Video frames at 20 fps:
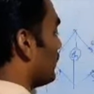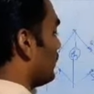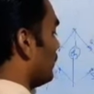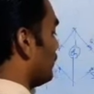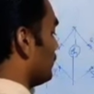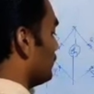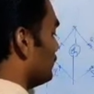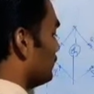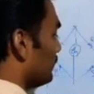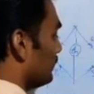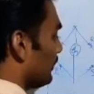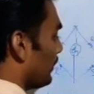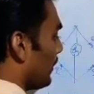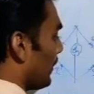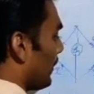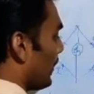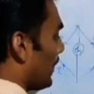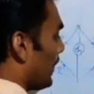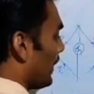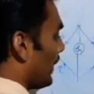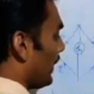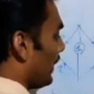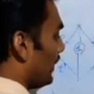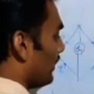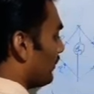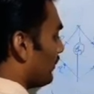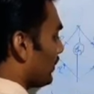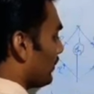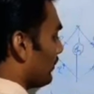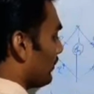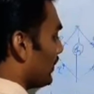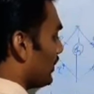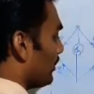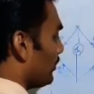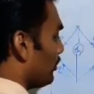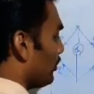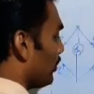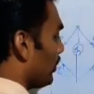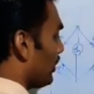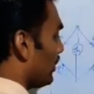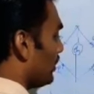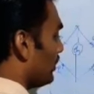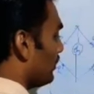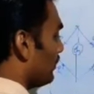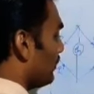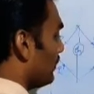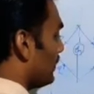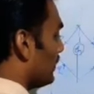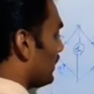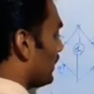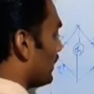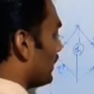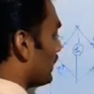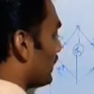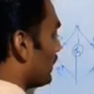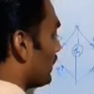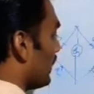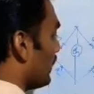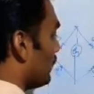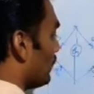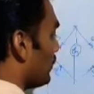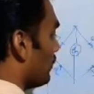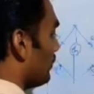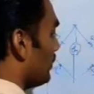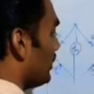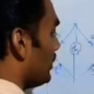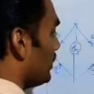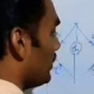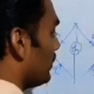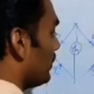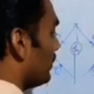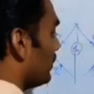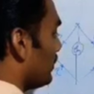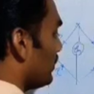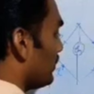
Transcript: Q. And from this point, we'll take a galvanometer